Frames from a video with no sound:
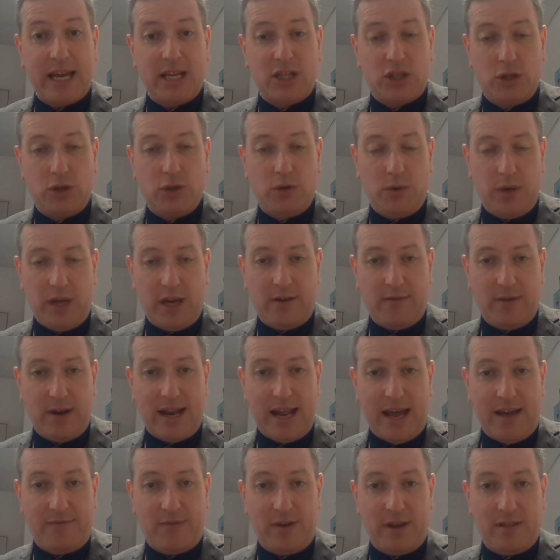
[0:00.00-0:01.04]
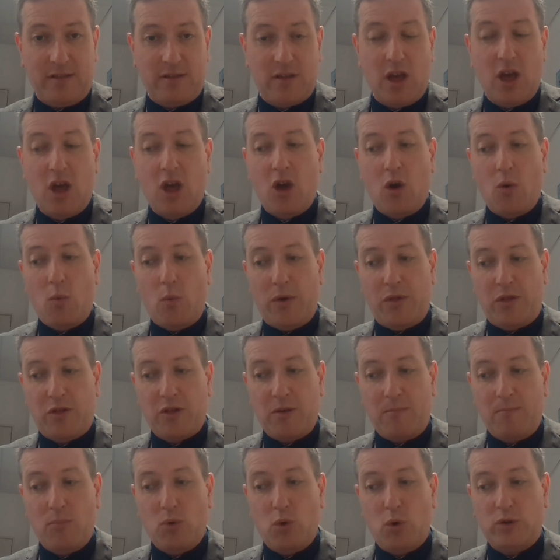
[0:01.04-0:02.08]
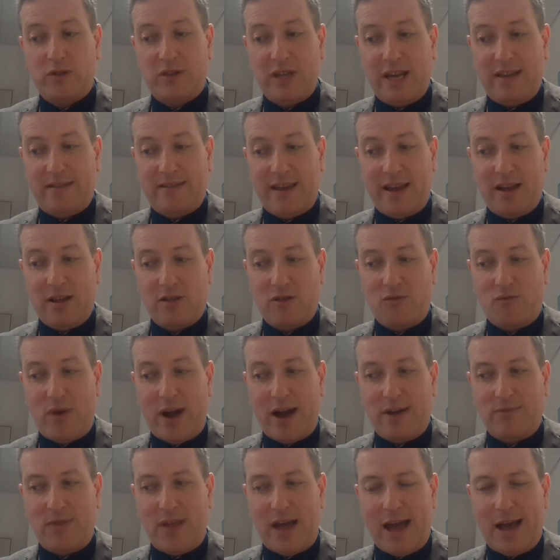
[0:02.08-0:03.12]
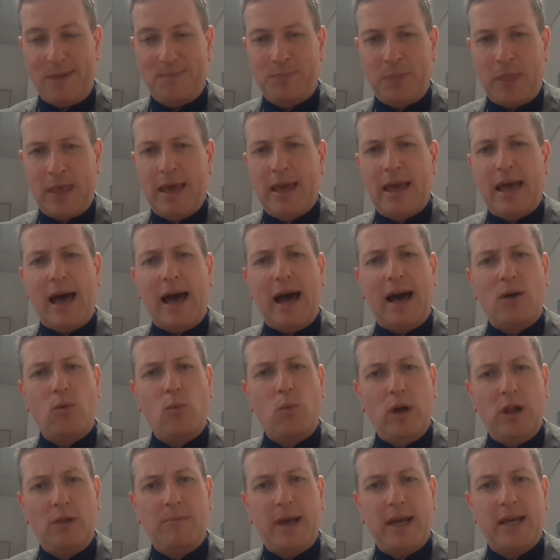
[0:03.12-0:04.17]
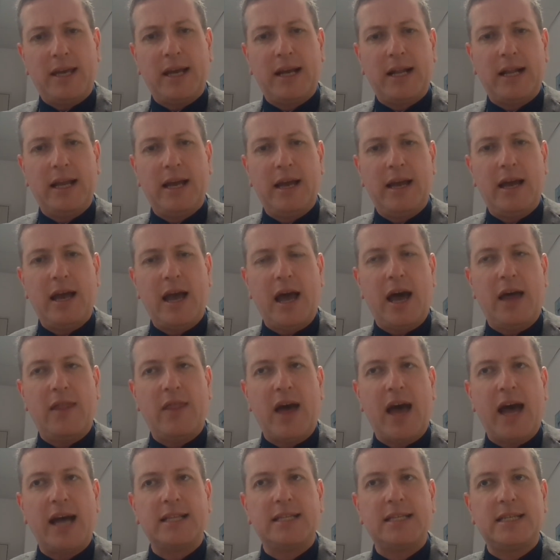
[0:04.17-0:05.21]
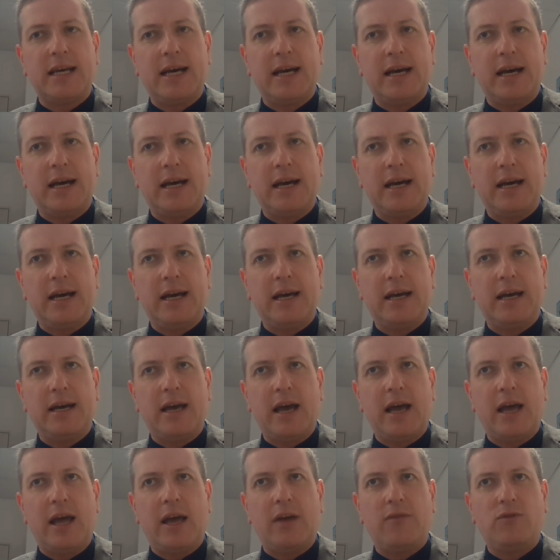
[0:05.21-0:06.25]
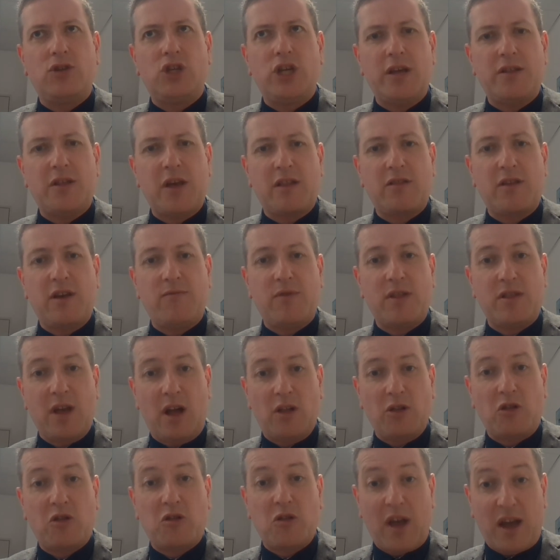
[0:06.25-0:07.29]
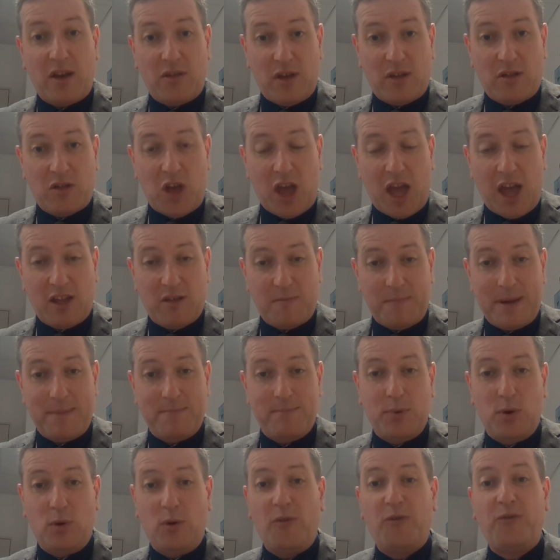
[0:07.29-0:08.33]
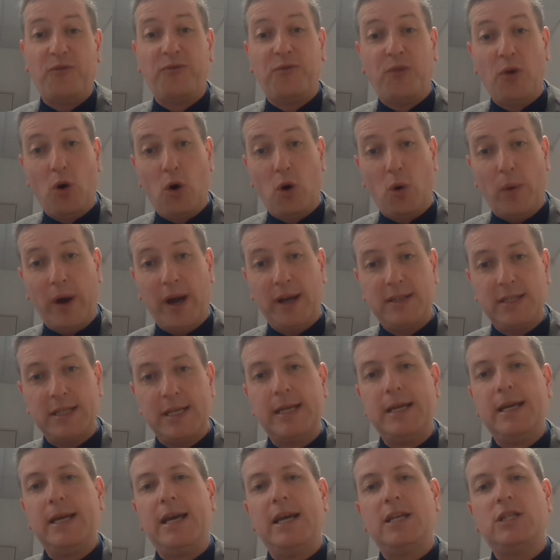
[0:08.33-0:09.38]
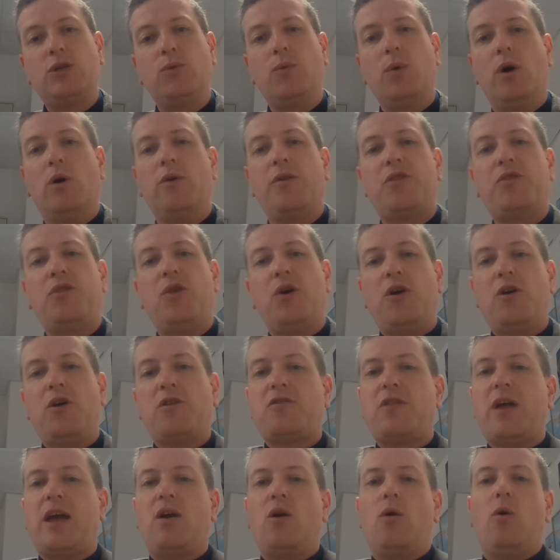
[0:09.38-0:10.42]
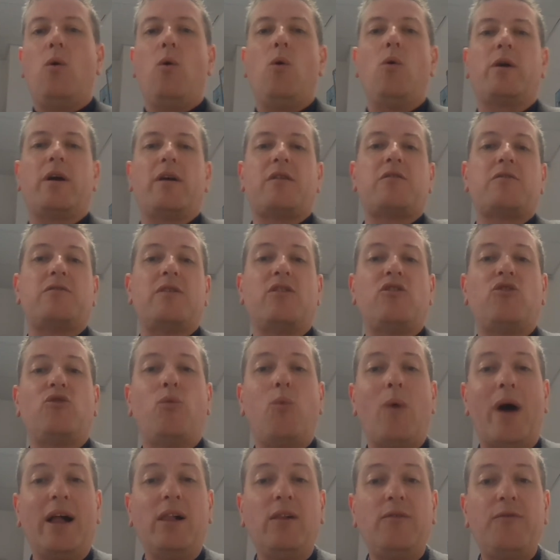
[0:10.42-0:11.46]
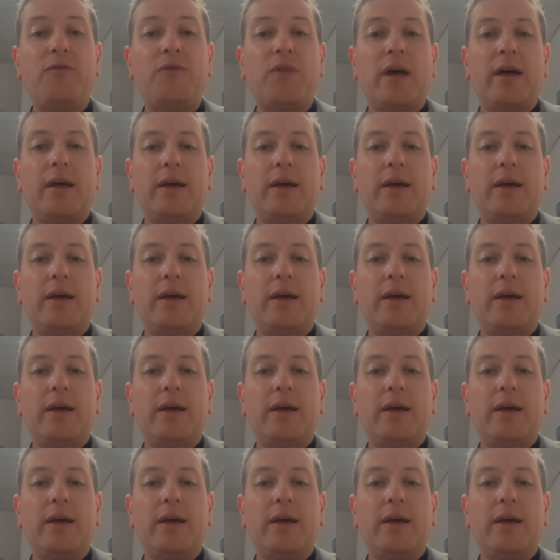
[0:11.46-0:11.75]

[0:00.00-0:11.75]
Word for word: to year 11s with some more details around that. I will make it clear uh, that uh, GCSE results day this year has been brought forward to Thursday, August the 12th.